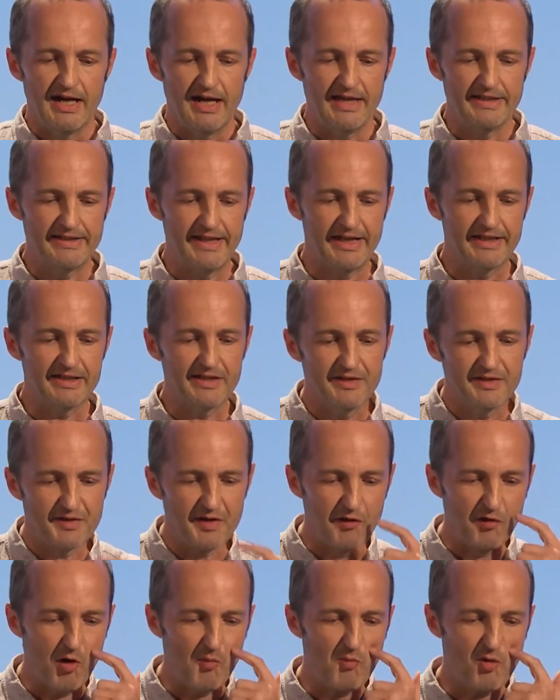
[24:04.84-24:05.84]
And then
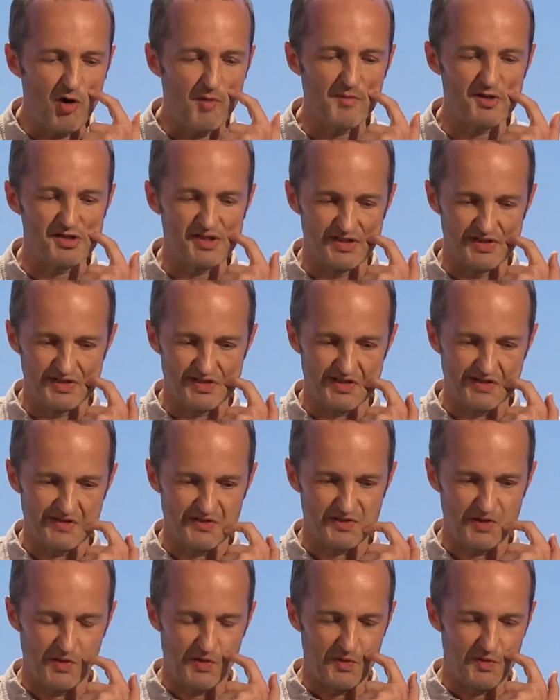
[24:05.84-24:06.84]
there are promises.
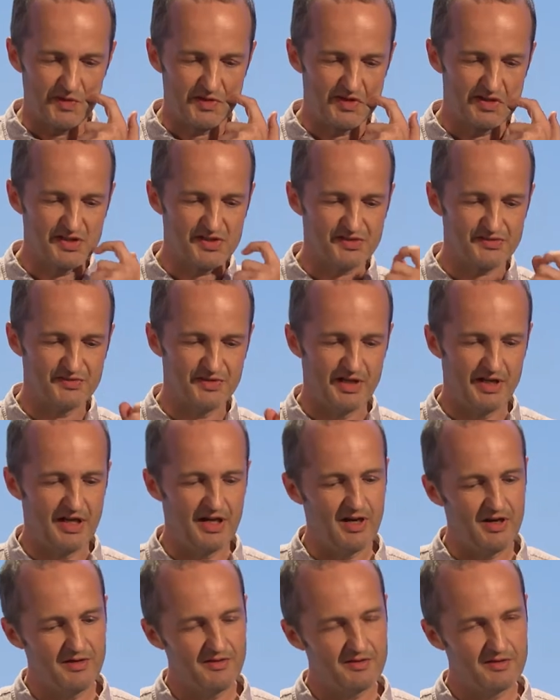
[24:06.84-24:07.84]
So this,
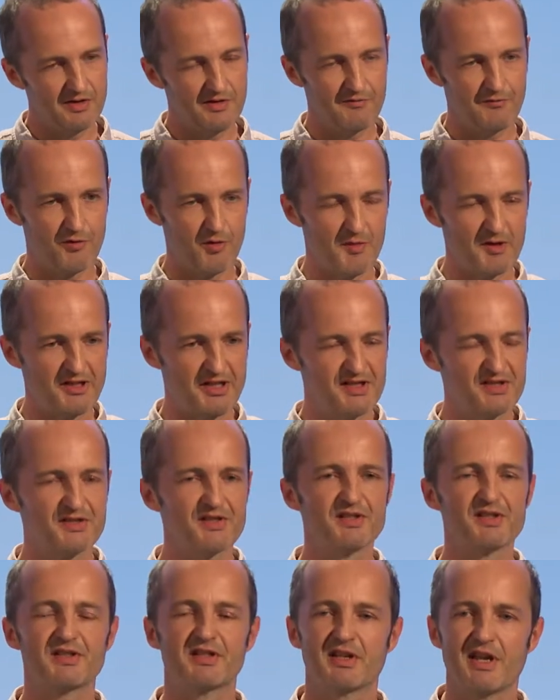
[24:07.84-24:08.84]
from a
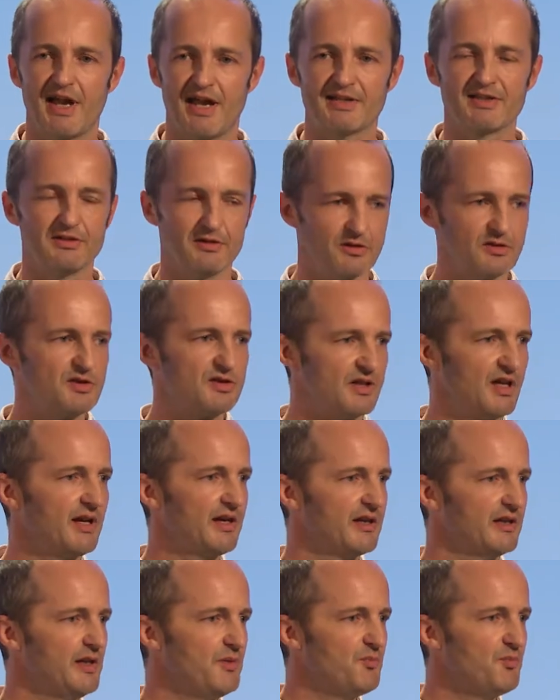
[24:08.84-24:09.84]
distance, the castle looks
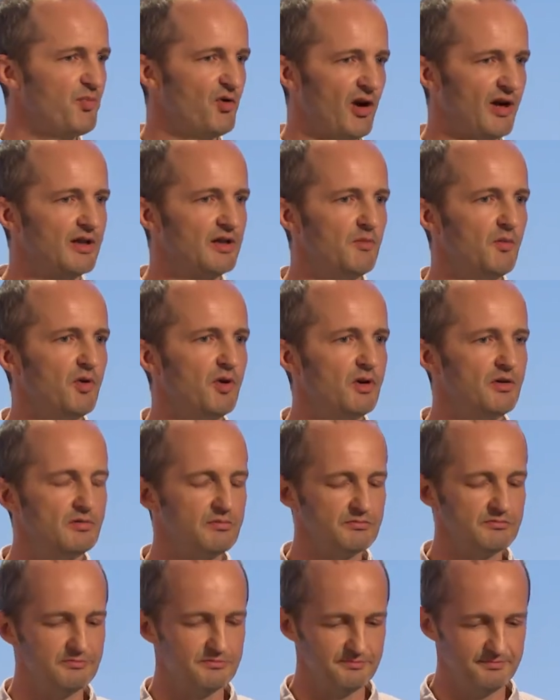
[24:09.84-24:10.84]
like an
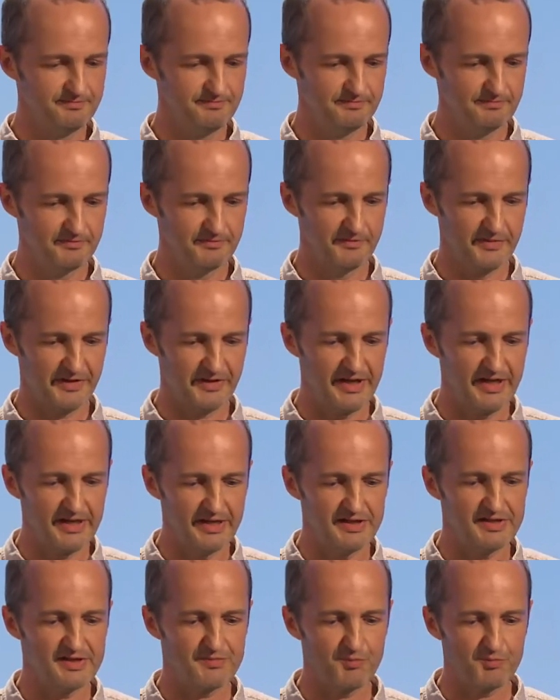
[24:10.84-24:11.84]
impregnable thing.
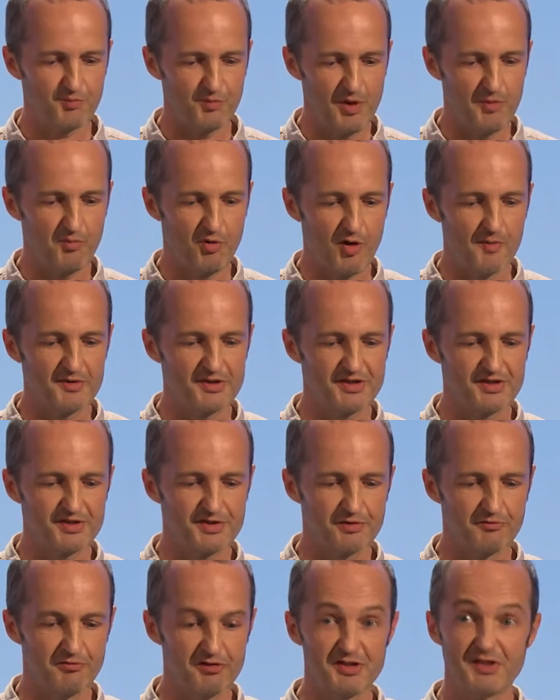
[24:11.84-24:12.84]
It's, it promises
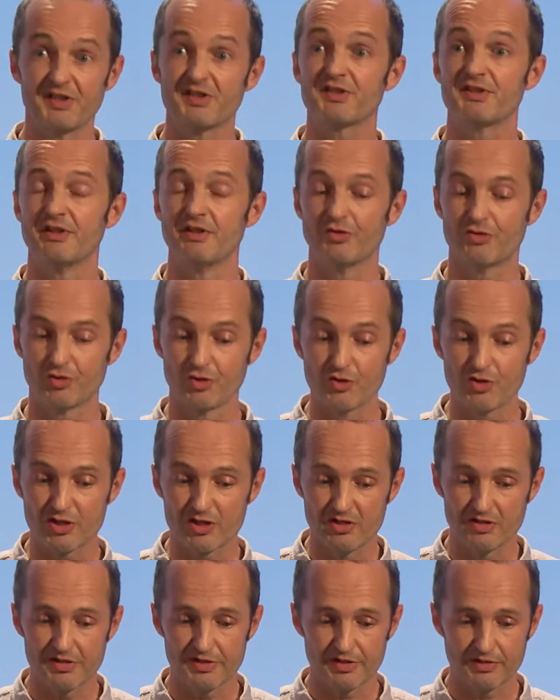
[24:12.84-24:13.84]
to resist
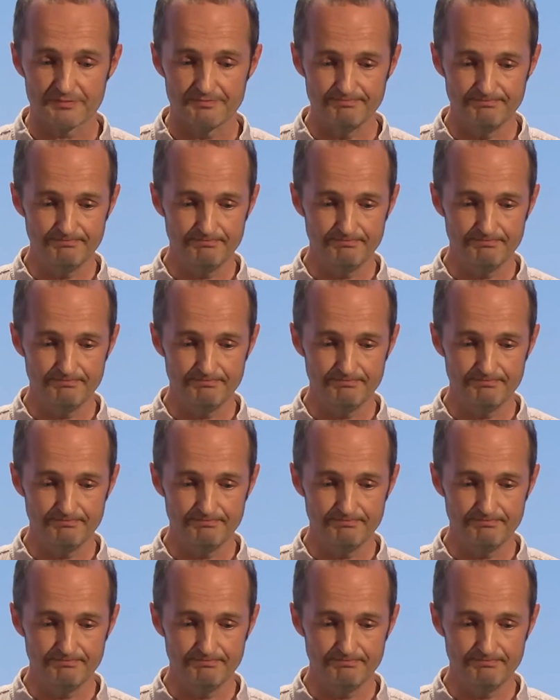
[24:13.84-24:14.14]
intrusions.